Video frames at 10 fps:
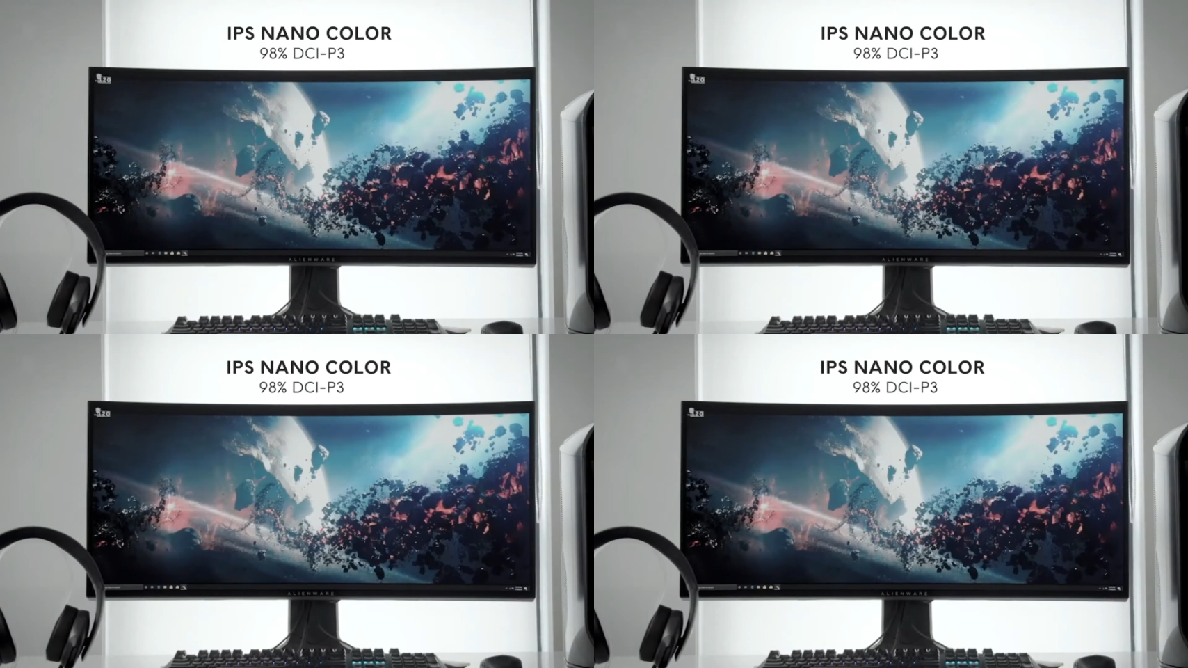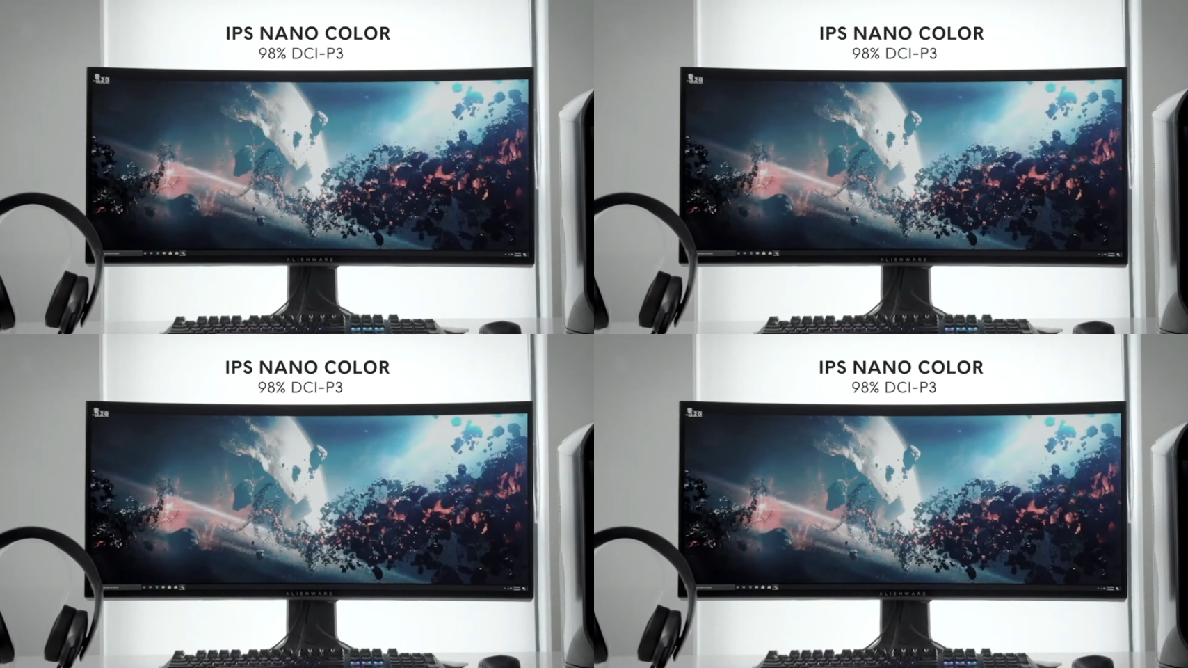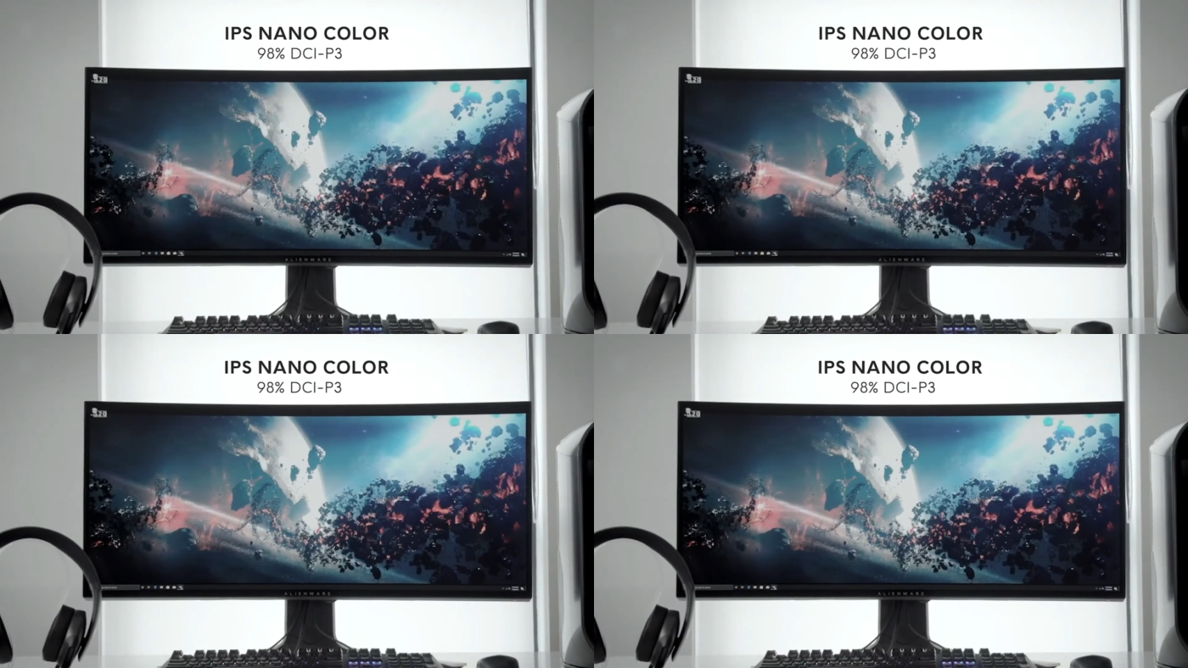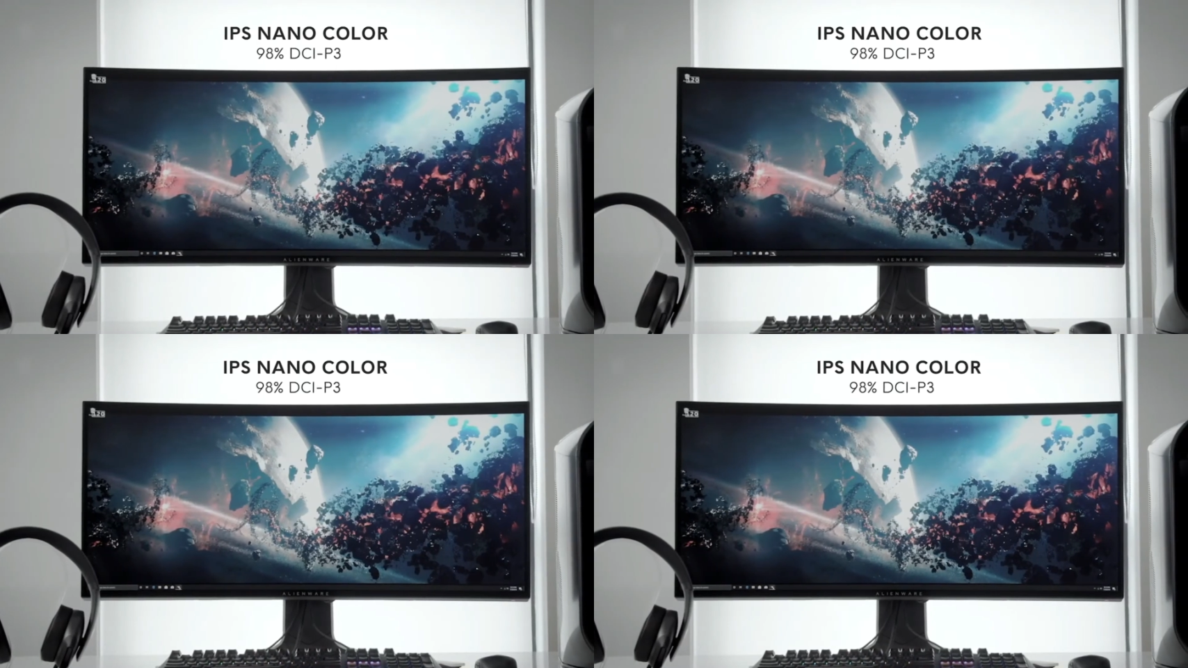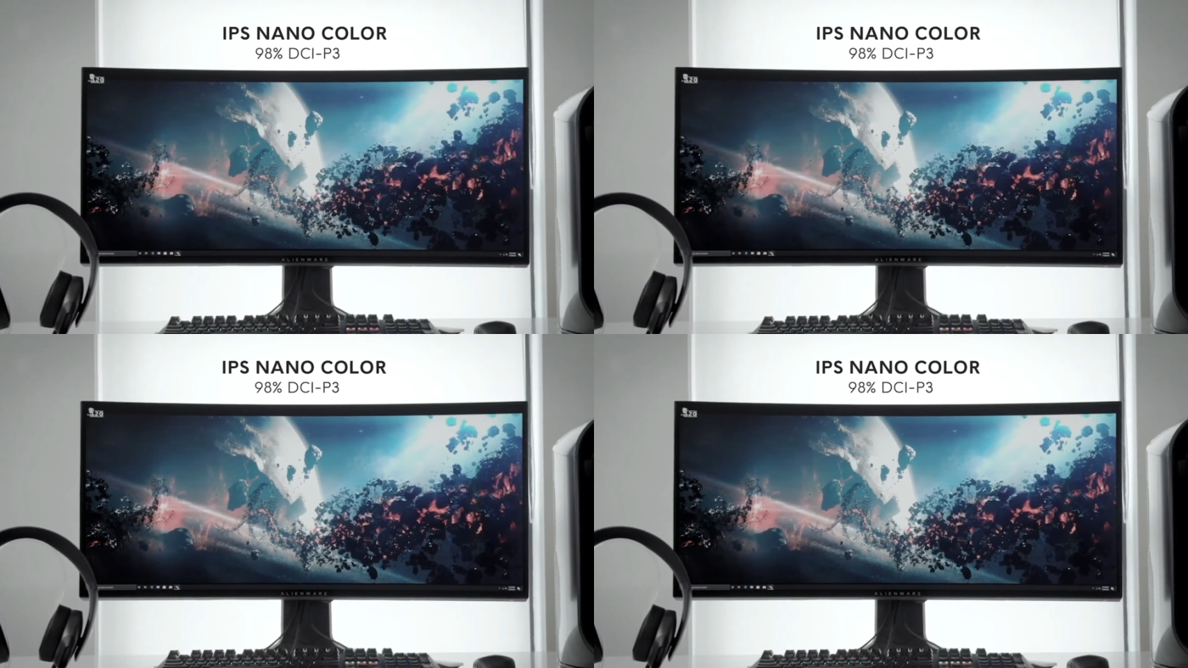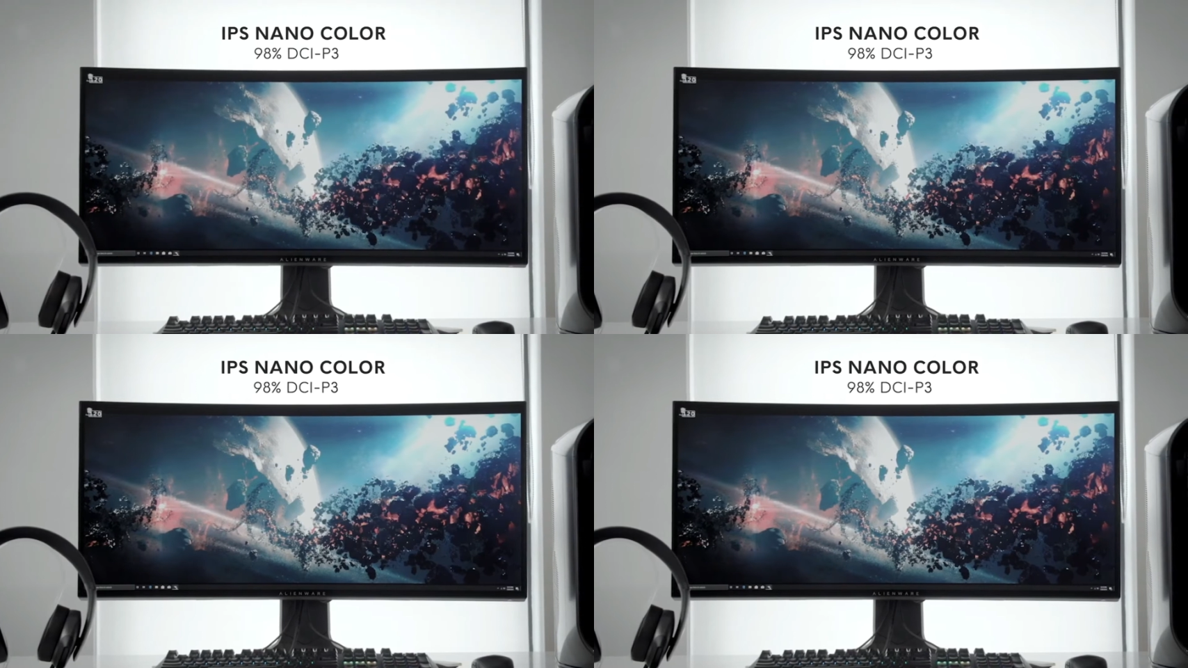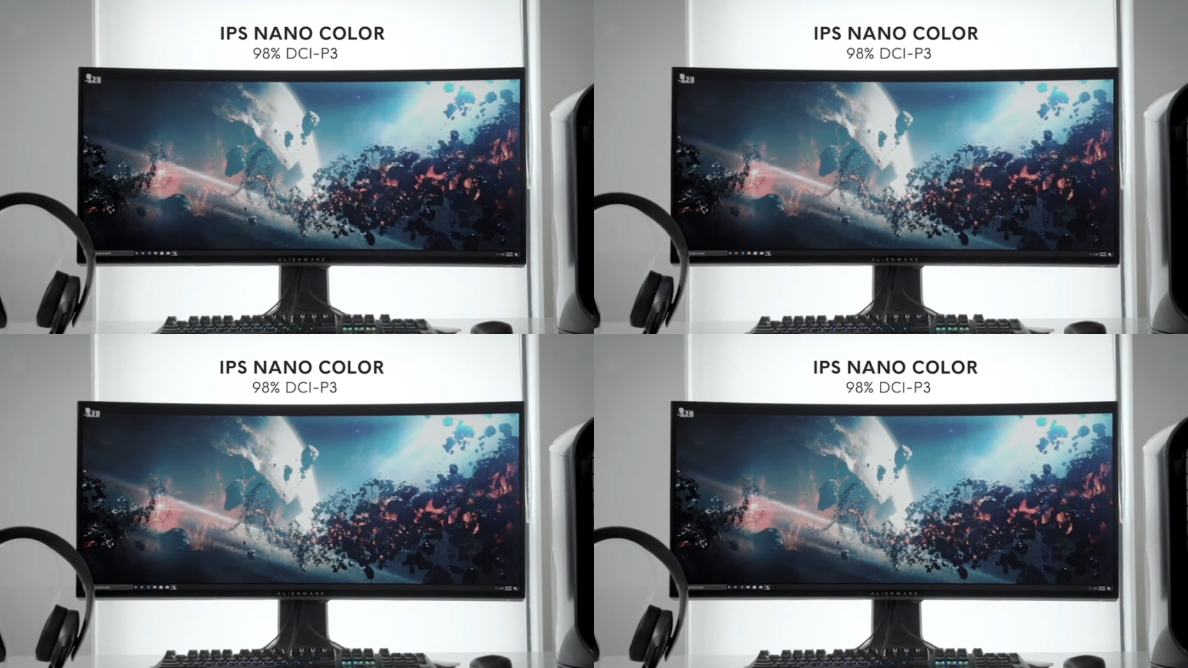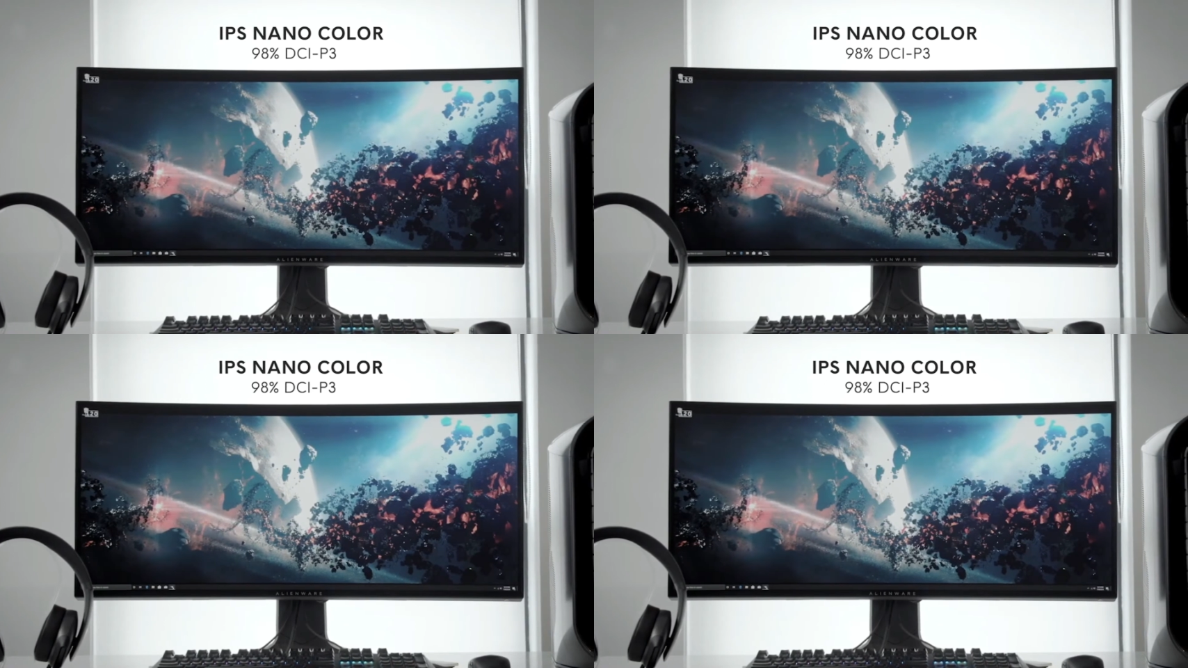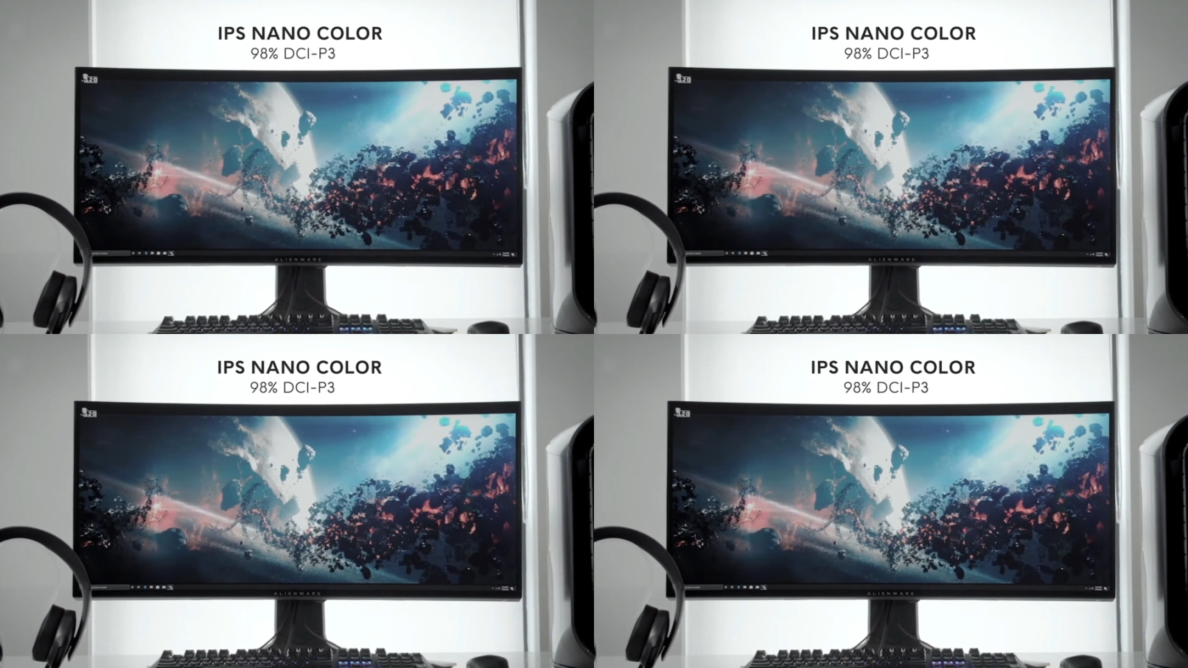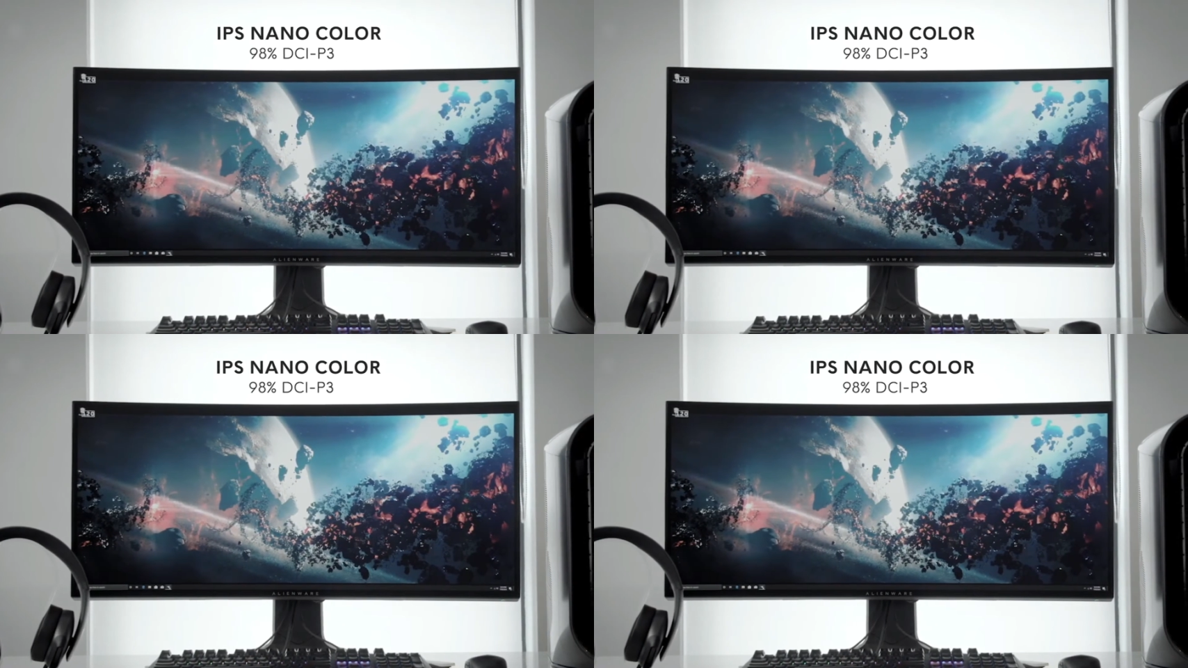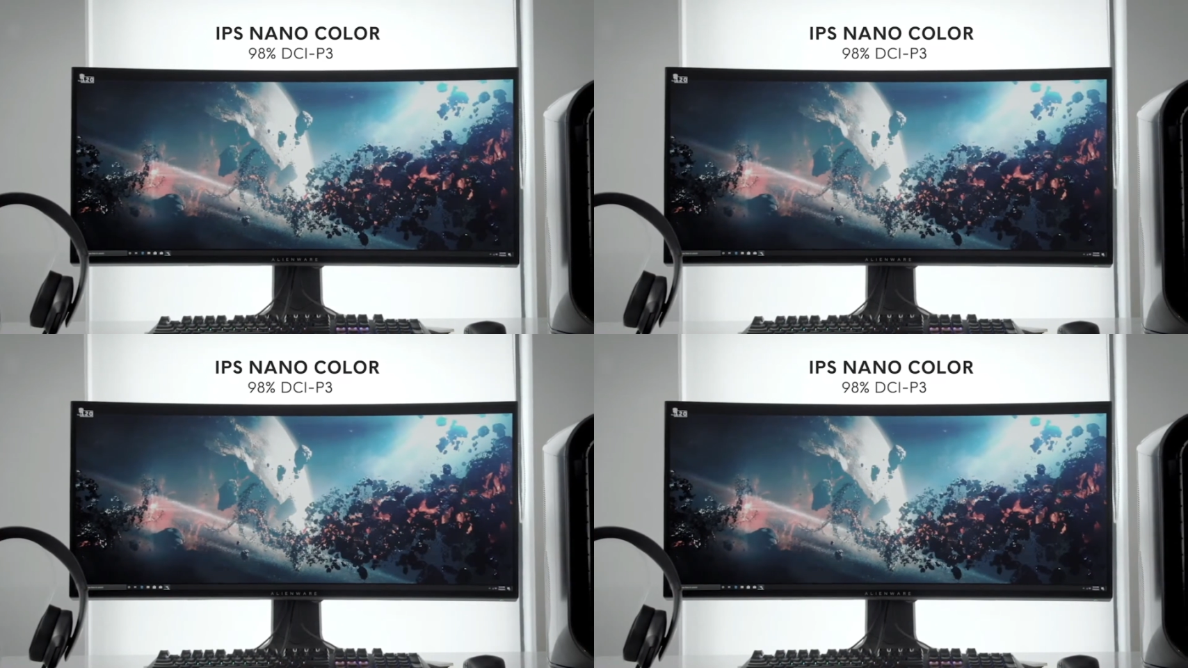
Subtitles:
No face is visible, so there are no lips to read.